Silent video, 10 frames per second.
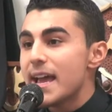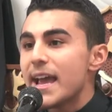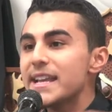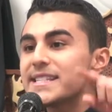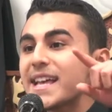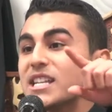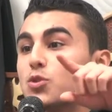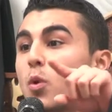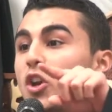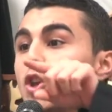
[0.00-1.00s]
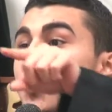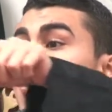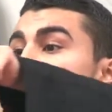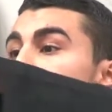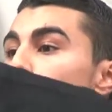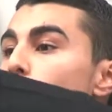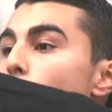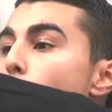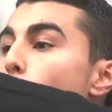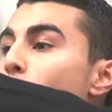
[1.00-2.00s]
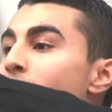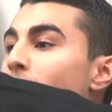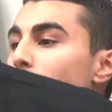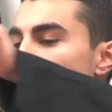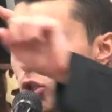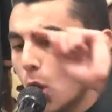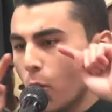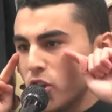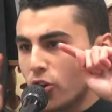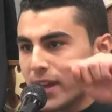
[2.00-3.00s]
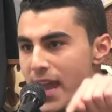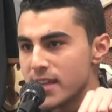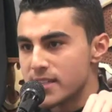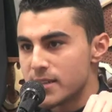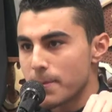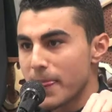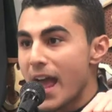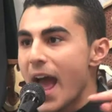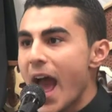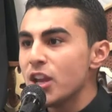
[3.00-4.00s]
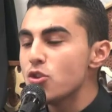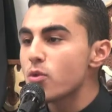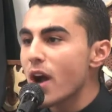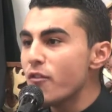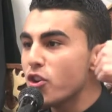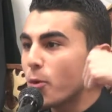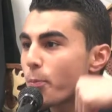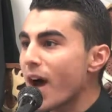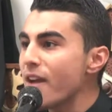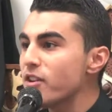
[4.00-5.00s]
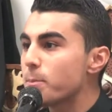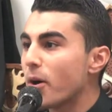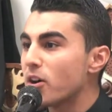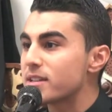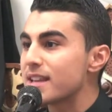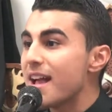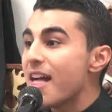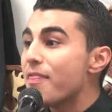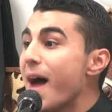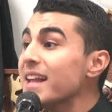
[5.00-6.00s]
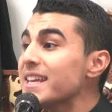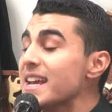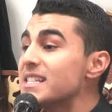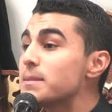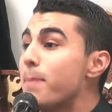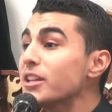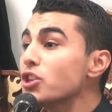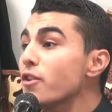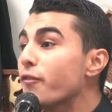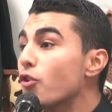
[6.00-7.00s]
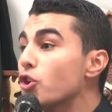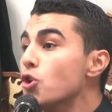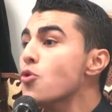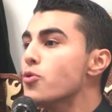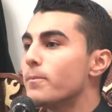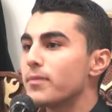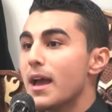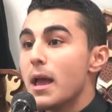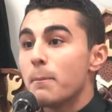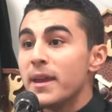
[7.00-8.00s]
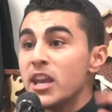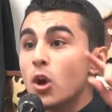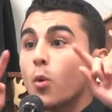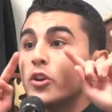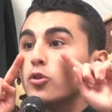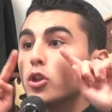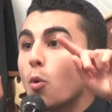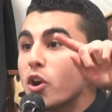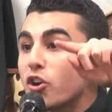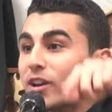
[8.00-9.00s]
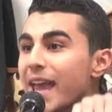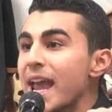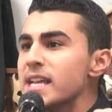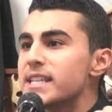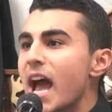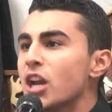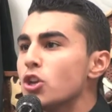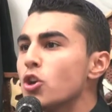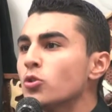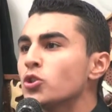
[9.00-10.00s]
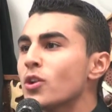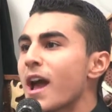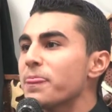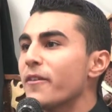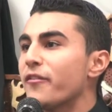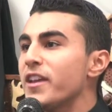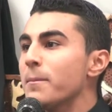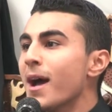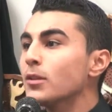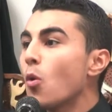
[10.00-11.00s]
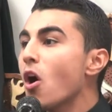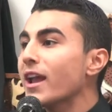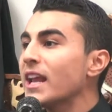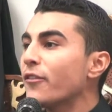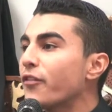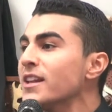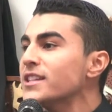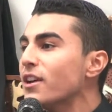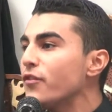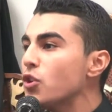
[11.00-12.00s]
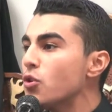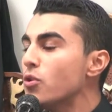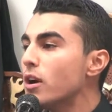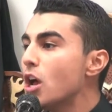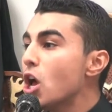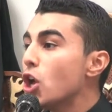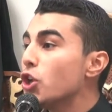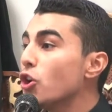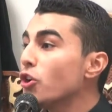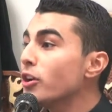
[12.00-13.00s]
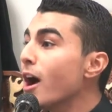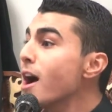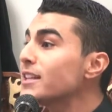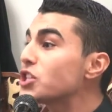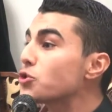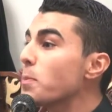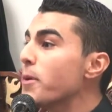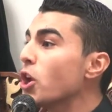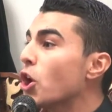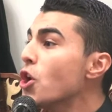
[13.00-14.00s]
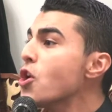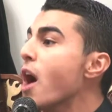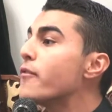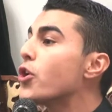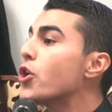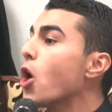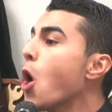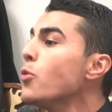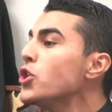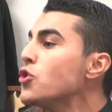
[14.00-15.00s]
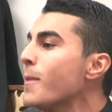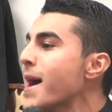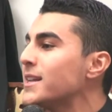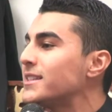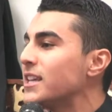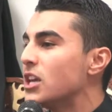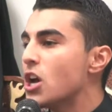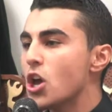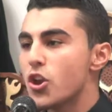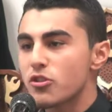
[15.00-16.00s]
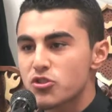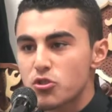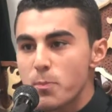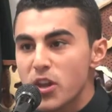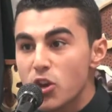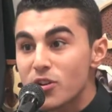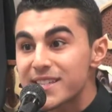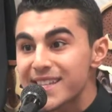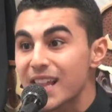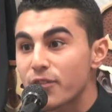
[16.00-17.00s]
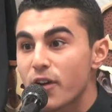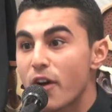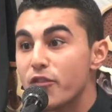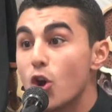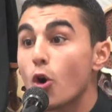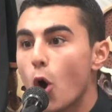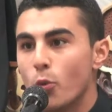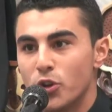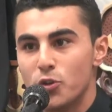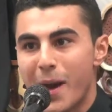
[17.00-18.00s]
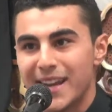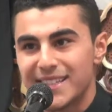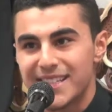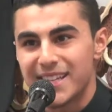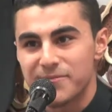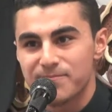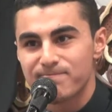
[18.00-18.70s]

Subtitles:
He says, when you, O male, lower your gaze and you cover your private parts, that is better for you. Meaning when you lower your gaze and you don't look at the female walking in front of you, you're not stripping her of her own humanity. You're stripping yourself of your own humanity.